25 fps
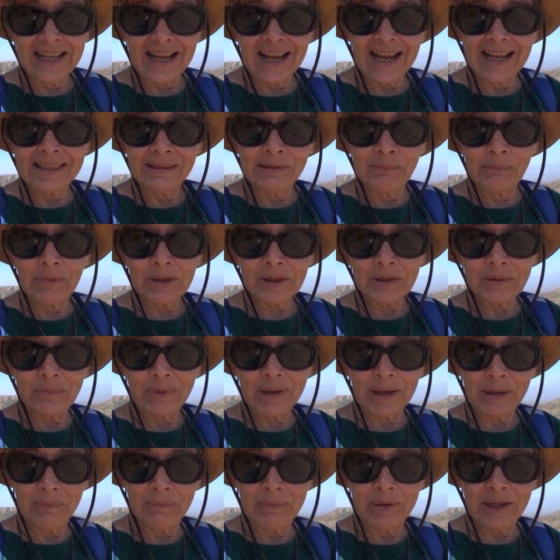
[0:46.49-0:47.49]
I must
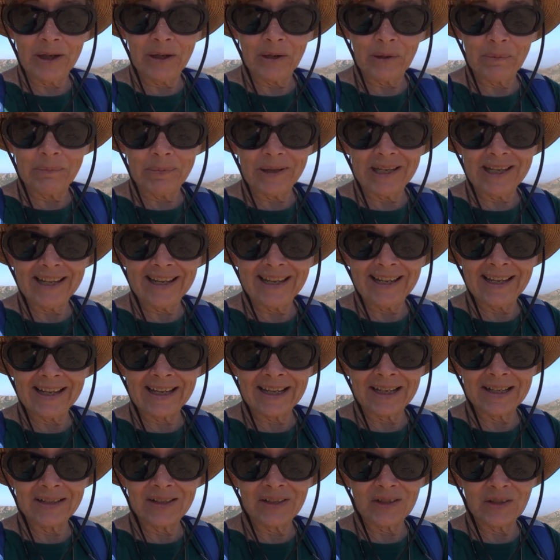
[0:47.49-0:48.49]
be a bigger
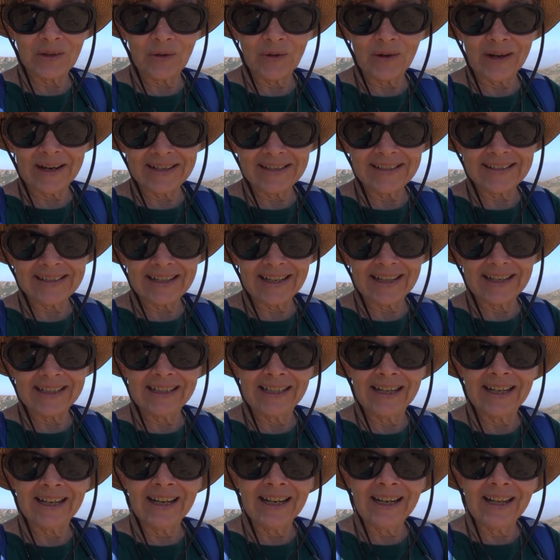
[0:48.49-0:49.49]
being. And so I said,